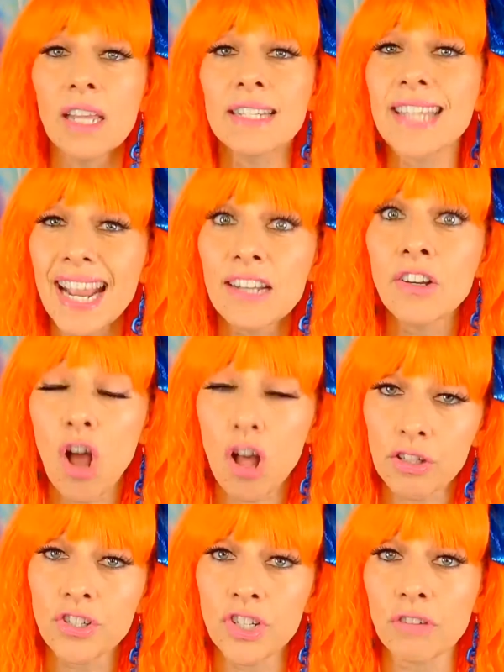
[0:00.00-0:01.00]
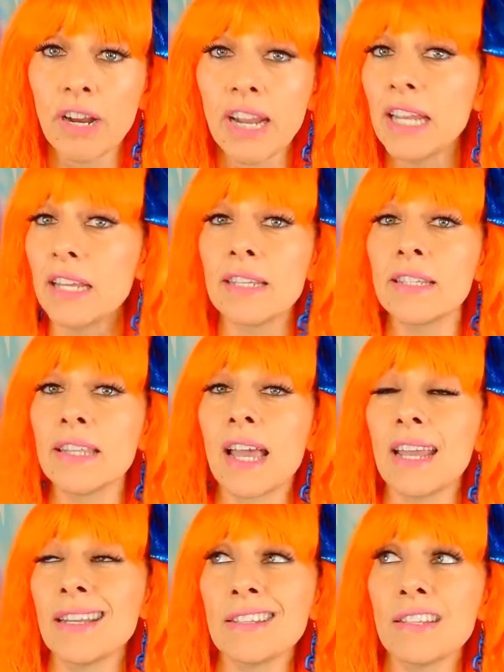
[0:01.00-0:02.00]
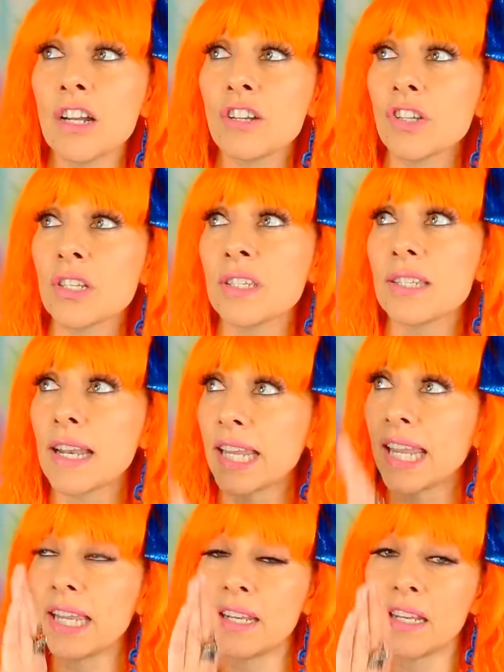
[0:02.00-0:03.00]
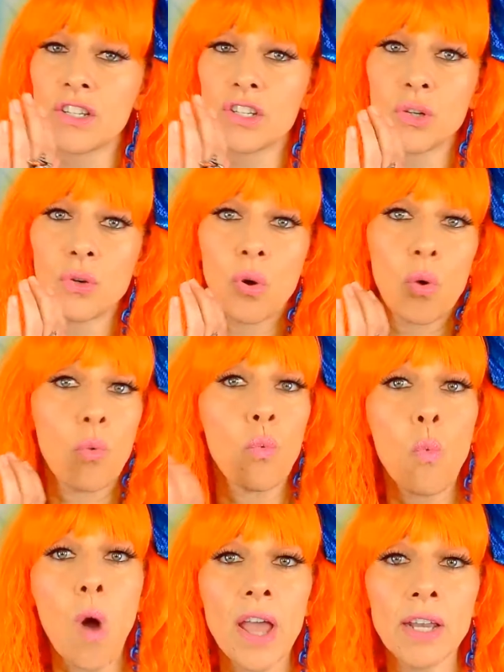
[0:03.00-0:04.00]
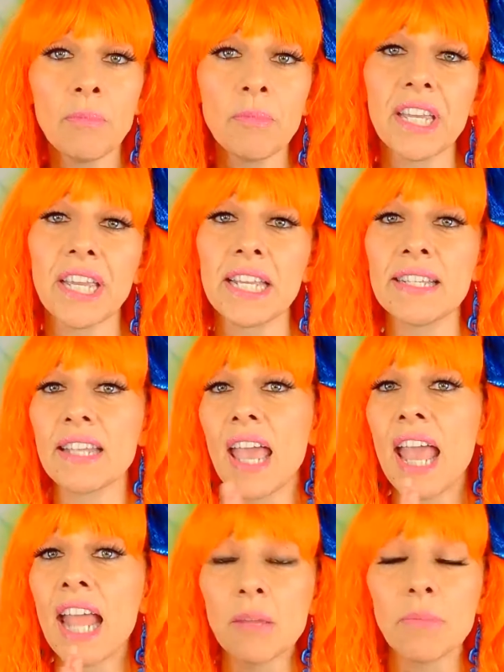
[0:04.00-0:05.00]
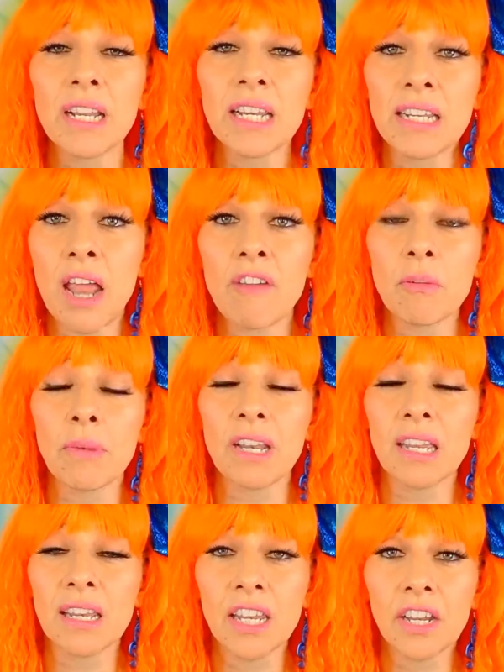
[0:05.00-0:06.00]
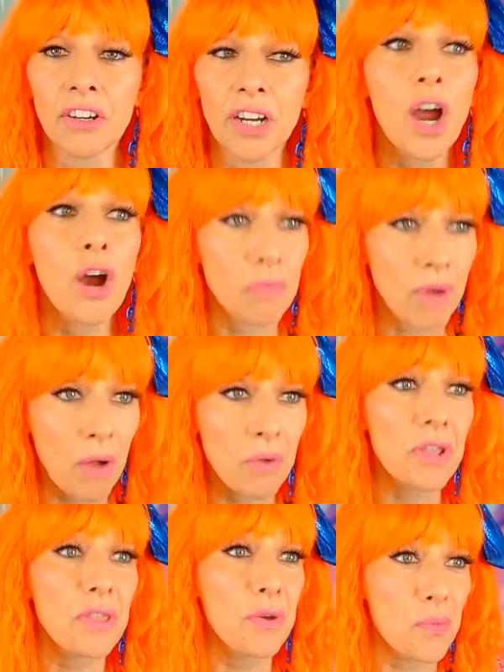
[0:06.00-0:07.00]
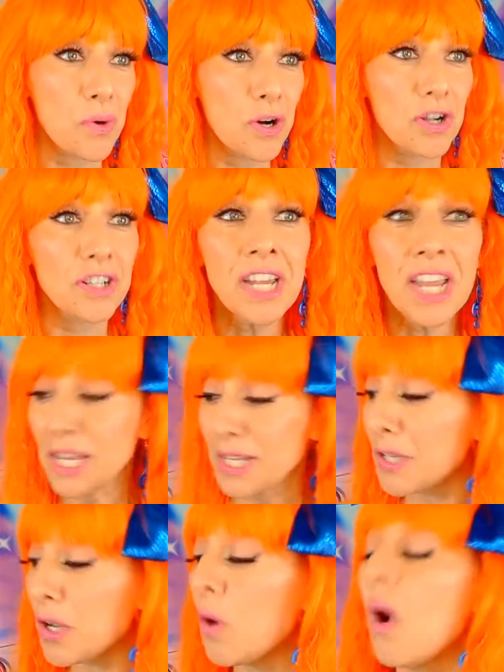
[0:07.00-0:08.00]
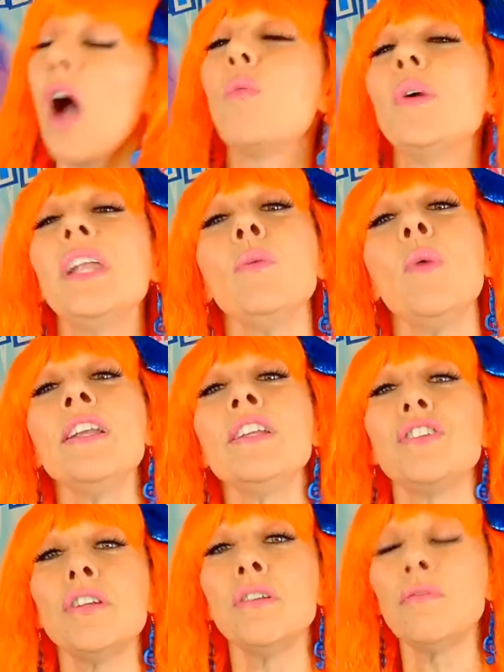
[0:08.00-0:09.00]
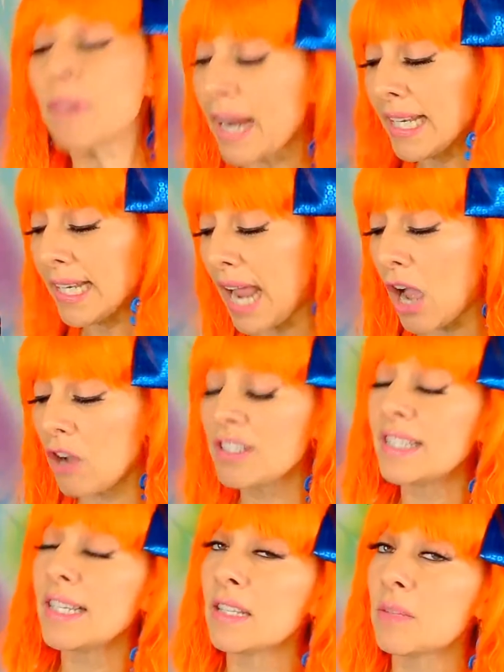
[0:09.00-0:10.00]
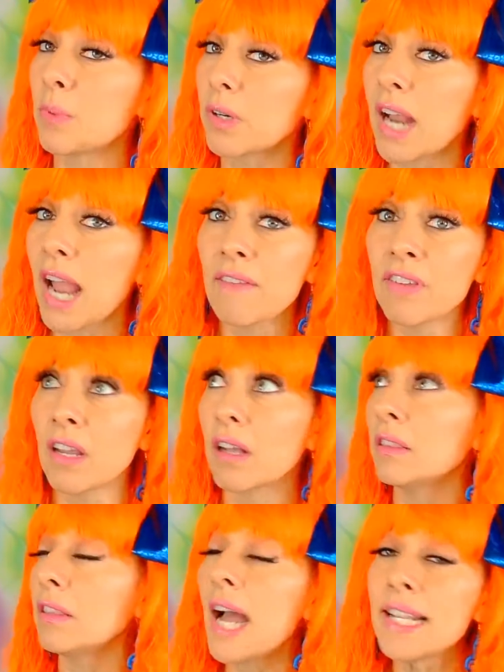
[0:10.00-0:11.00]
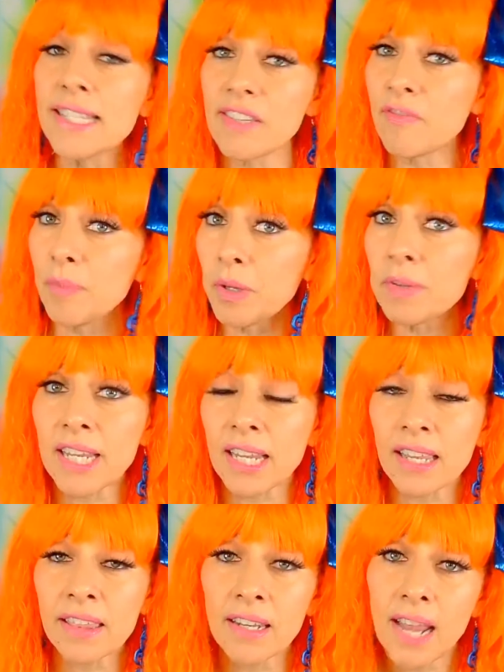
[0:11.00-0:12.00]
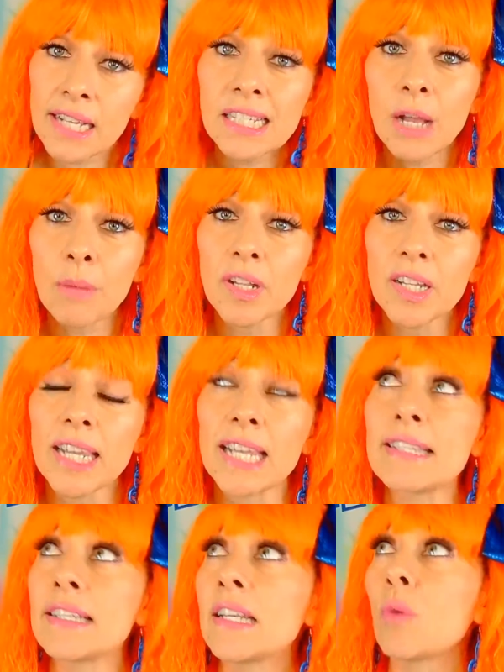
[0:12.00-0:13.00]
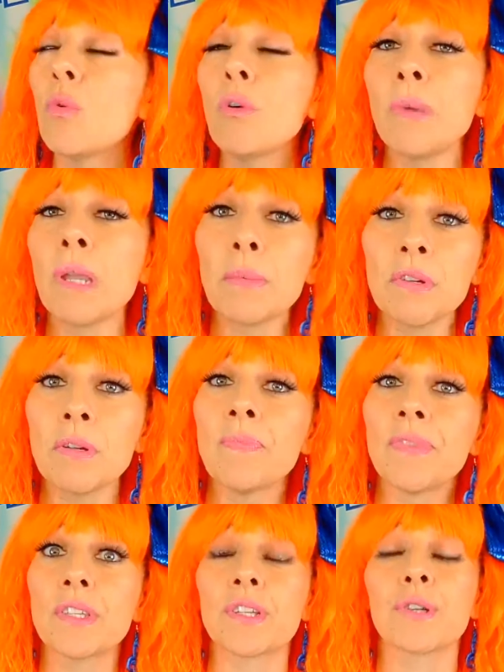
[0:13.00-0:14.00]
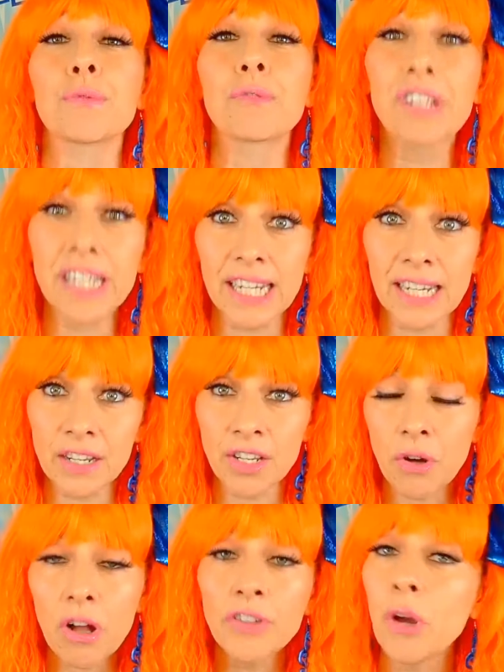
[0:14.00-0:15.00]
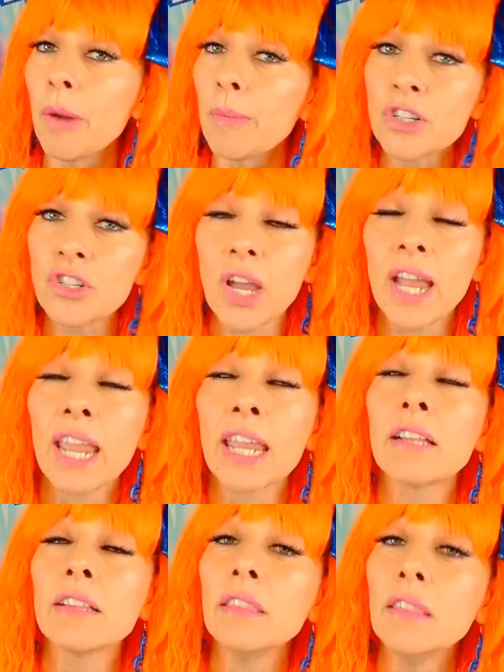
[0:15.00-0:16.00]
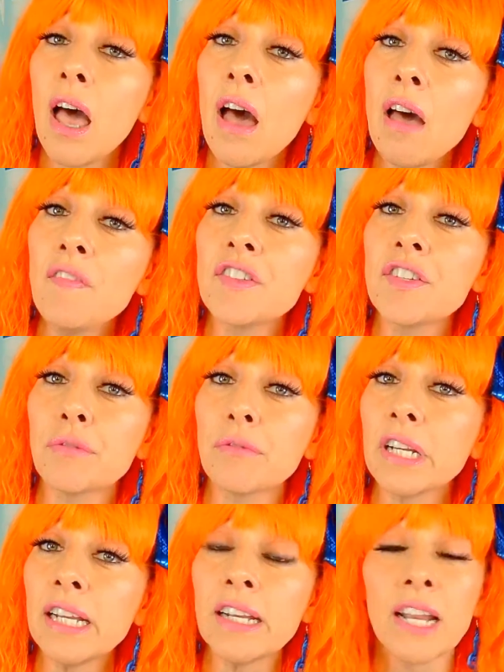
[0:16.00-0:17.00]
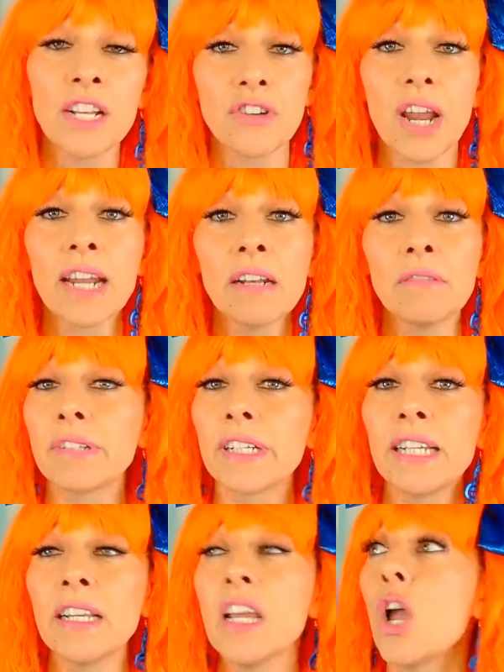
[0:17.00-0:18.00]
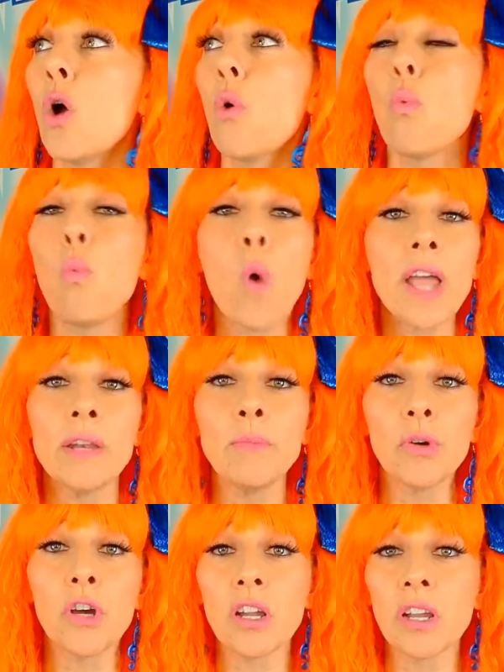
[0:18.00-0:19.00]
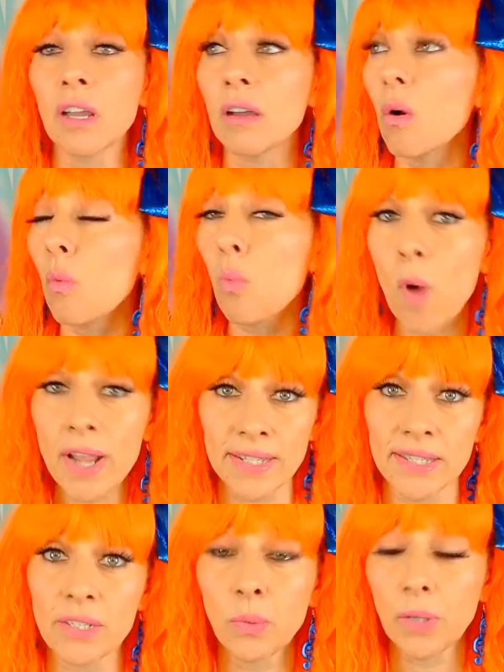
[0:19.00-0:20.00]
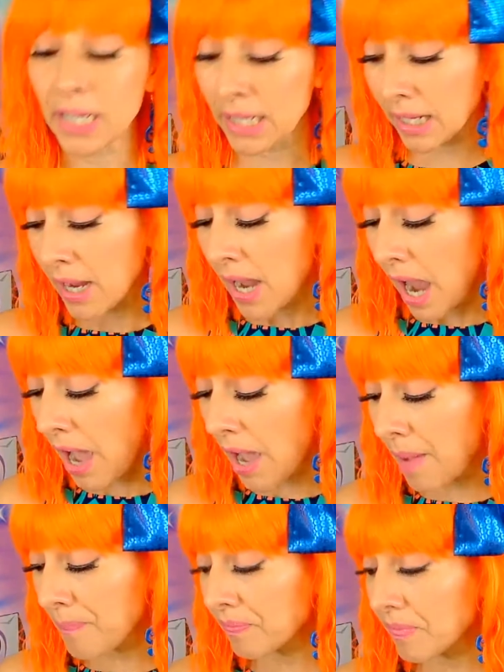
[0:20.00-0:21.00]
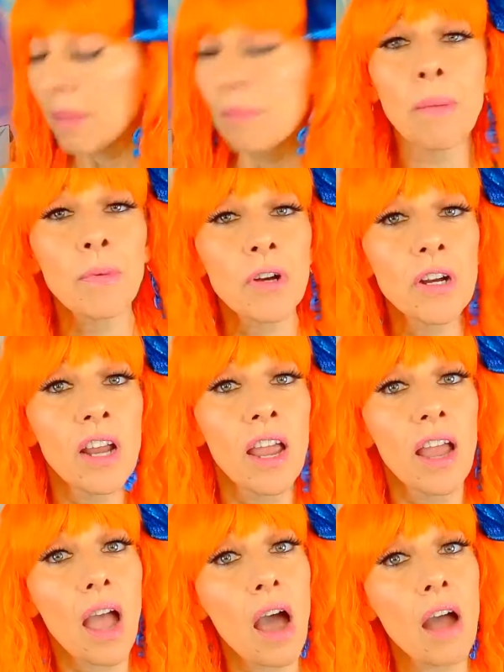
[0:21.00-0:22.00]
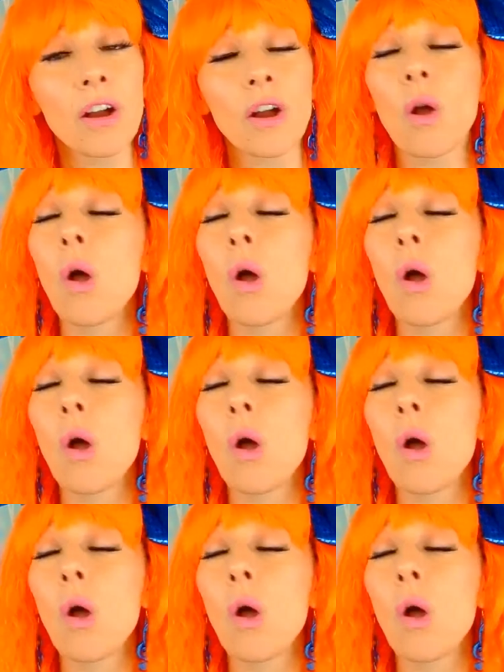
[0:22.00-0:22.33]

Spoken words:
technology, right? Is that it's not just dedicated to one place. Anybody and everybody can hear it around the world. So what I want to do right now, since we're having lots of music in the next couple of days and I won't be able to read, and you all know how much I love to read, and I try to read one book once a week. Remember our